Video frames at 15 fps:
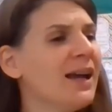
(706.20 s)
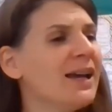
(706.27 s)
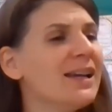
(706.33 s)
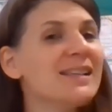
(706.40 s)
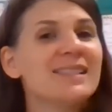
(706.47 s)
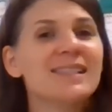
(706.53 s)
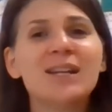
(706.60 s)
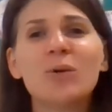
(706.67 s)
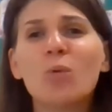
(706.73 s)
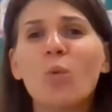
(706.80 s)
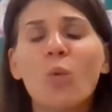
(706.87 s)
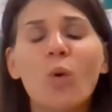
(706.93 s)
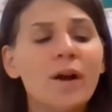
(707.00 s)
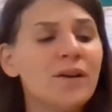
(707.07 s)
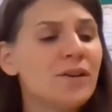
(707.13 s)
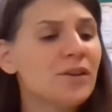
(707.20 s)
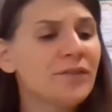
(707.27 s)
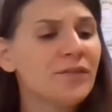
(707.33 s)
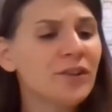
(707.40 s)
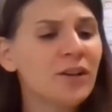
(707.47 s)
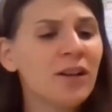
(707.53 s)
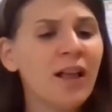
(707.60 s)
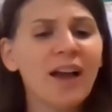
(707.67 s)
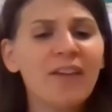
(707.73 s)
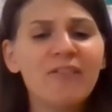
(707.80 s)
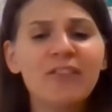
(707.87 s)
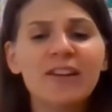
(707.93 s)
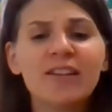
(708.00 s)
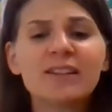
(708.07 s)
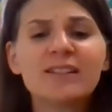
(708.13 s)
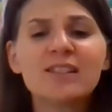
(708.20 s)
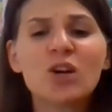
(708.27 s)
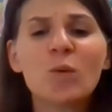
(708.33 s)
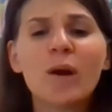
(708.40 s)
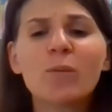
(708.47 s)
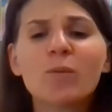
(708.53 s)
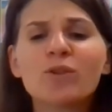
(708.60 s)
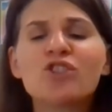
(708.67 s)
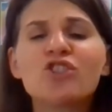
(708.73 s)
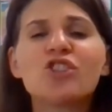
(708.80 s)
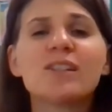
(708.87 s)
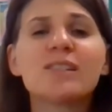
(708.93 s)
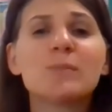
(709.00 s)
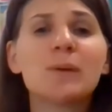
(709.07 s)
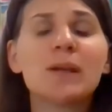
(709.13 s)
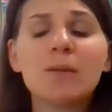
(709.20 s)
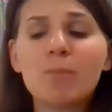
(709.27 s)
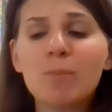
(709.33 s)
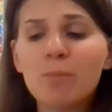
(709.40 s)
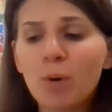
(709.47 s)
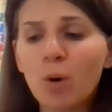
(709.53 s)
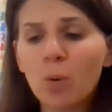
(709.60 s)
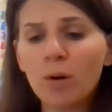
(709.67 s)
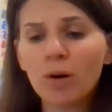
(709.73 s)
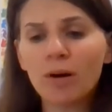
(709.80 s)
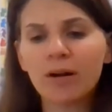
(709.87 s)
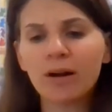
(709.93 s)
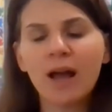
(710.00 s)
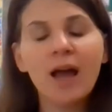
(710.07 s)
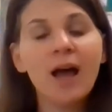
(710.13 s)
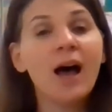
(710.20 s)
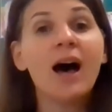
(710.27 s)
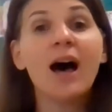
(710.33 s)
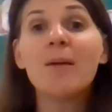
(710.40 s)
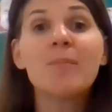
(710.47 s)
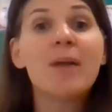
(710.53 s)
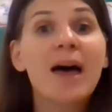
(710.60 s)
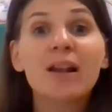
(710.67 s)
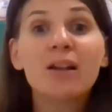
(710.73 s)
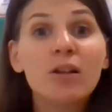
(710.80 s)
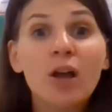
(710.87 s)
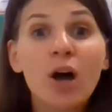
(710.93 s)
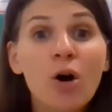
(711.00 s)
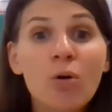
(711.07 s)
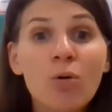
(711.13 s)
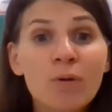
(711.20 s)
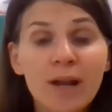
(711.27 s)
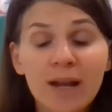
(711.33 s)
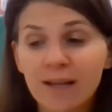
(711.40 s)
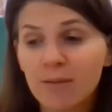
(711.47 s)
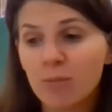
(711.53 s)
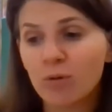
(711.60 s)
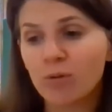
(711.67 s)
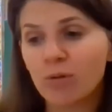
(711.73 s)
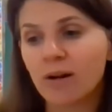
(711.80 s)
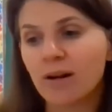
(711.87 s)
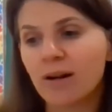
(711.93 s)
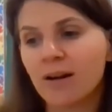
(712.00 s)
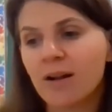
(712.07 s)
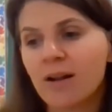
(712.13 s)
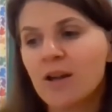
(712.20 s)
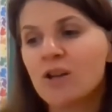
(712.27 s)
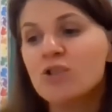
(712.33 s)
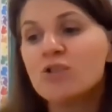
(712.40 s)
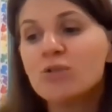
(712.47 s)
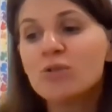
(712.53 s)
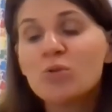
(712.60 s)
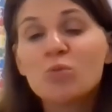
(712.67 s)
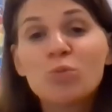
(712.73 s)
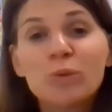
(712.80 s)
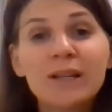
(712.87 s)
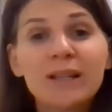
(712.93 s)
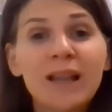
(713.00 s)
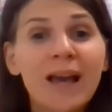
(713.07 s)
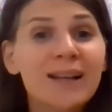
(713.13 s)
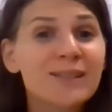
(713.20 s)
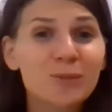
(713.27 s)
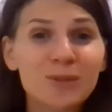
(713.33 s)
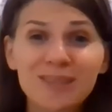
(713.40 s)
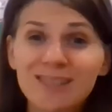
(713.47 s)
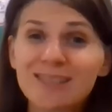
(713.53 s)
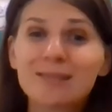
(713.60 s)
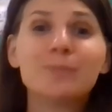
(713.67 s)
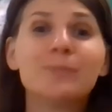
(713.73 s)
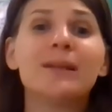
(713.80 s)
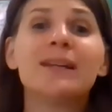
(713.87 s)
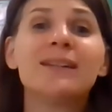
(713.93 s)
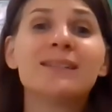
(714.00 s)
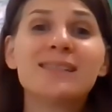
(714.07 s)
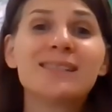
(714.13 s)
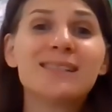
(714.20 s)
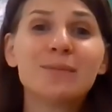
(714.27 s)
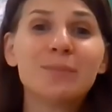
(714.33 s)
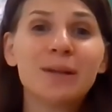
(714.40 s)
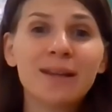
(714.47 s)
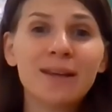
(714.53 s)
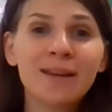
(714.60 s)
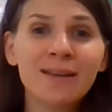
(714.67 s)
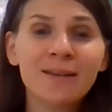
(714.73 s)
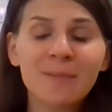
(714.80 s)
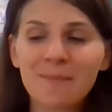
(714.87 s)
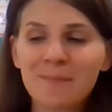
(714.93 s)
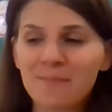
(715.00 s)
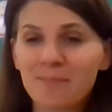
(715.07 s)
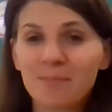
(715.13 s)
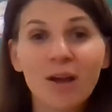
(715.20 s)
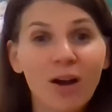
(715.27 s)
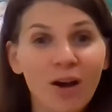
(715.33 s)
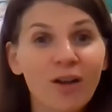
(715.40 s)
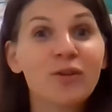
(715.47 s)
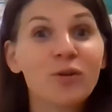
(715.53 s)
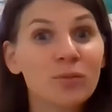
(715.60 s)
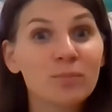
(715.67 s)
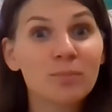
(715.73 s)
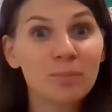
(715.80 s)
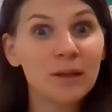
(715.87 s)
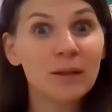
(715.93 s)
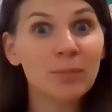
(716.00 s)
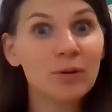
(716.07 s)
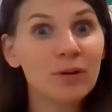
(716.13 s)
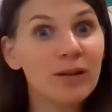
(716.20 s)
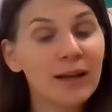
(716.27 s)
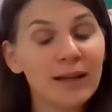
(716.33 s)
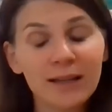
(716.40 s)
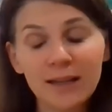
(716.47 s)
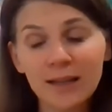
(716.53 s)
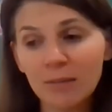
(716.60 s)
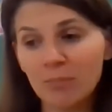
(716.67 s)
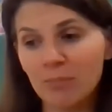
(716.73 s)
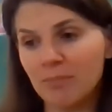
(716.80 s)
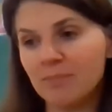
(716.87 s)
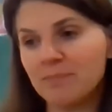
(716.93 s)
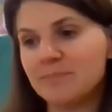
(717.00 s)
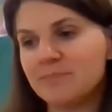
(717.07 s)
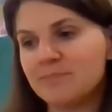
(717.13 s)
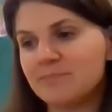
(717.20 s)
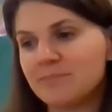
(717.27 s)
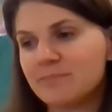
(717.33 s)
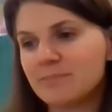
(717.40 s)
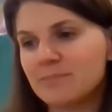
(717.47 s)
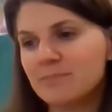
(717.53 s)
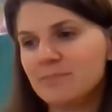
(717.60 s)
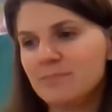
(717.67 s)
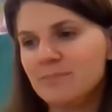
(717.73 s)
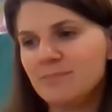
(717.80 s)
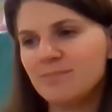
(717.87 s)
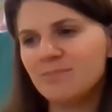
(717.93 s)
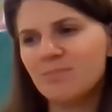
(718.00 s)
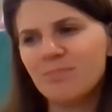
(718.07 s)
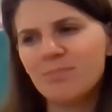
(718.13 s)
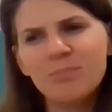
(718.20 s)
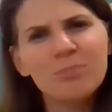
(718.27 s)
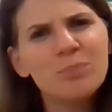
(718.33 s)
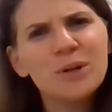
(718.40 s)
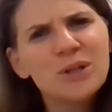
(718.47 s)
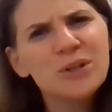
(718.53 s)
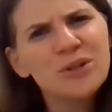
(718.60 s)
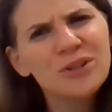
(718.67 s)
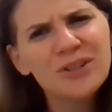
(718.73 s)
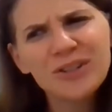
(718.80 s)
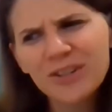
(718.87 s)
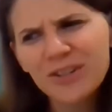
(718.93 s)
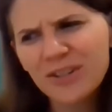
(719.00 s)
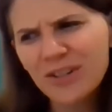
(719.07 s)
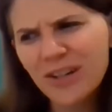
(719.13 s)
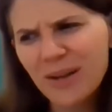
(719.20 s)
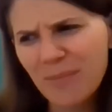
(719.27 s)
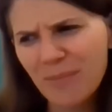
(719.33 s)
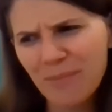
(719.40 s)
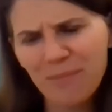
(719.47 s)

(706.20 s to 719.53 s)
Isn't it wonderful? I feel as though I were just being born. I'm not alone anymore. Do you realize what this means to me? other people like him. But you're good at